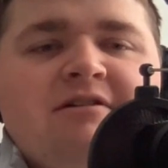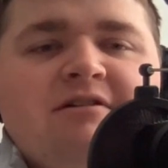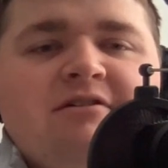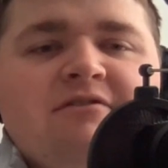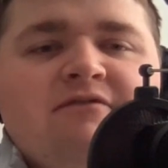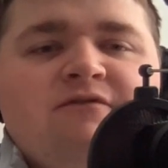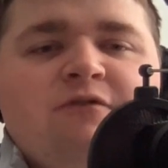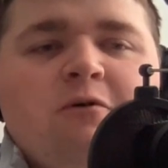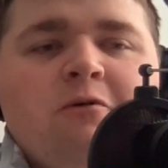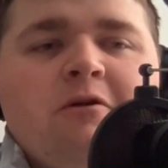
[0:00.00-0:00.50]

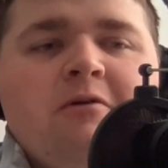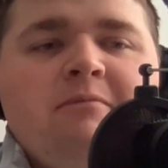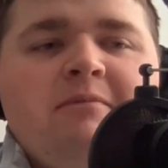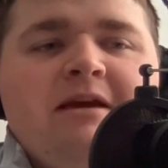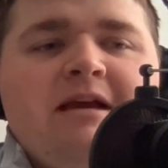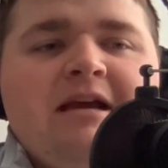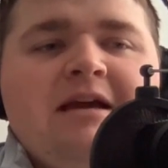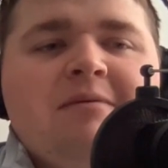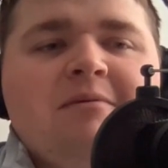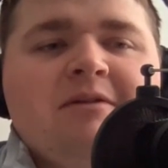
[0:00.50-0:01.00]
to fully
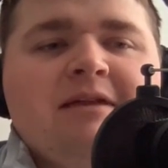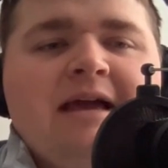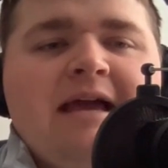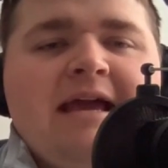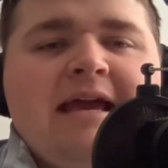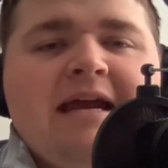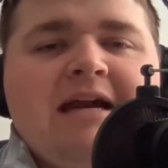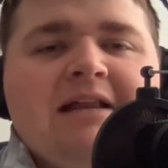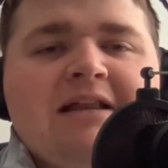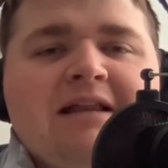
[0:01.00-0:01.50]
be able to
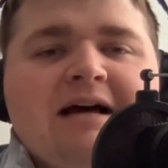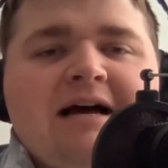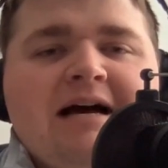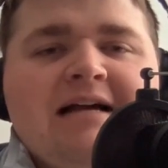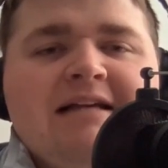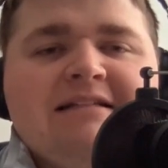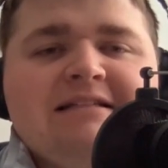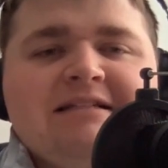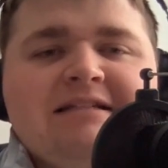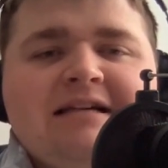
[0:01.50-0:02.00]

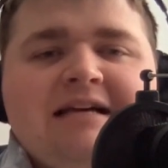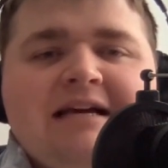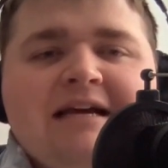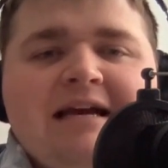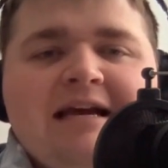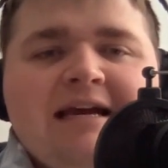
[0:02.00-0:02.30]
analyze and